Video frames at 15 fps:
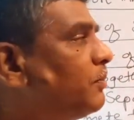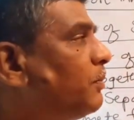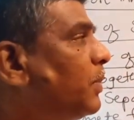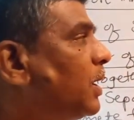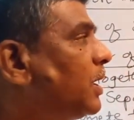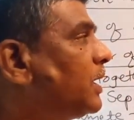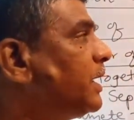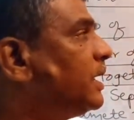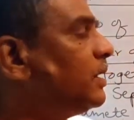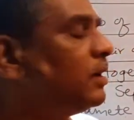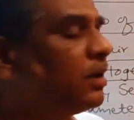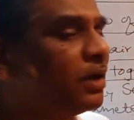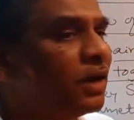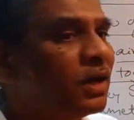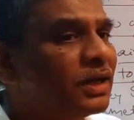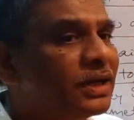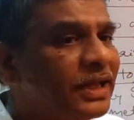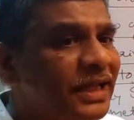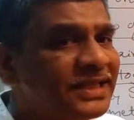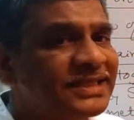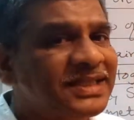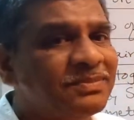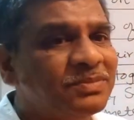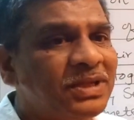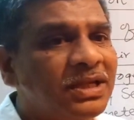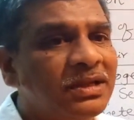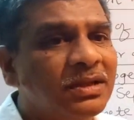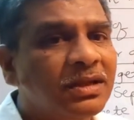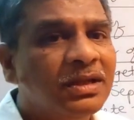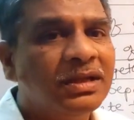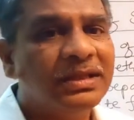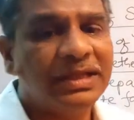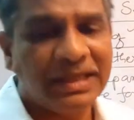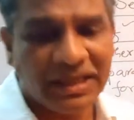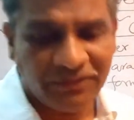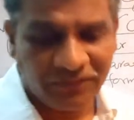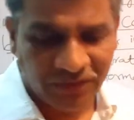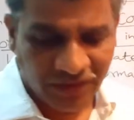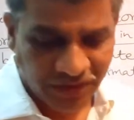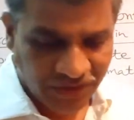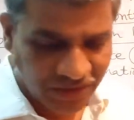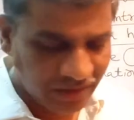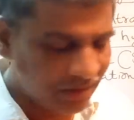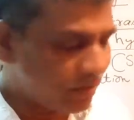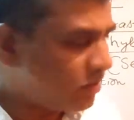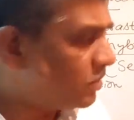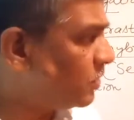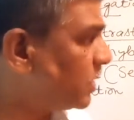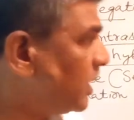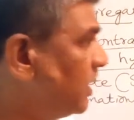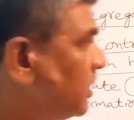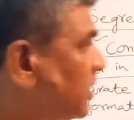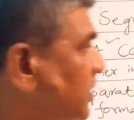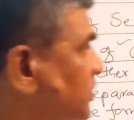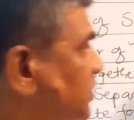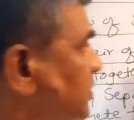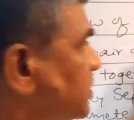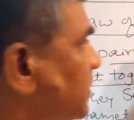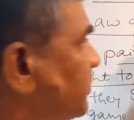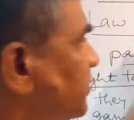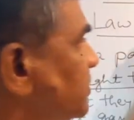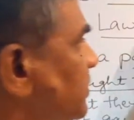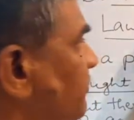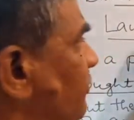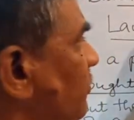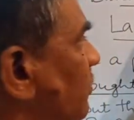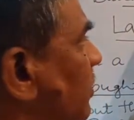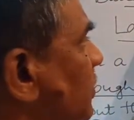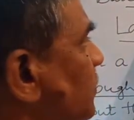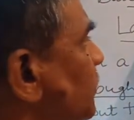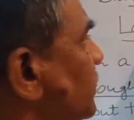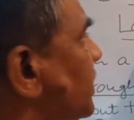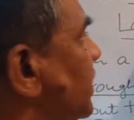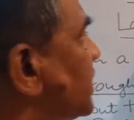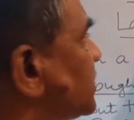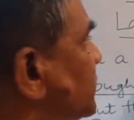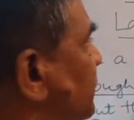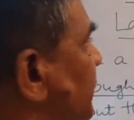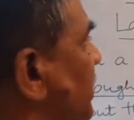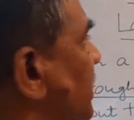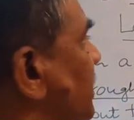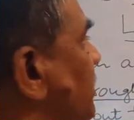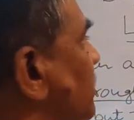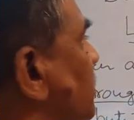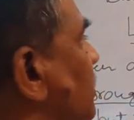barring or excepting the definition. Okay. So suppose if you want to explain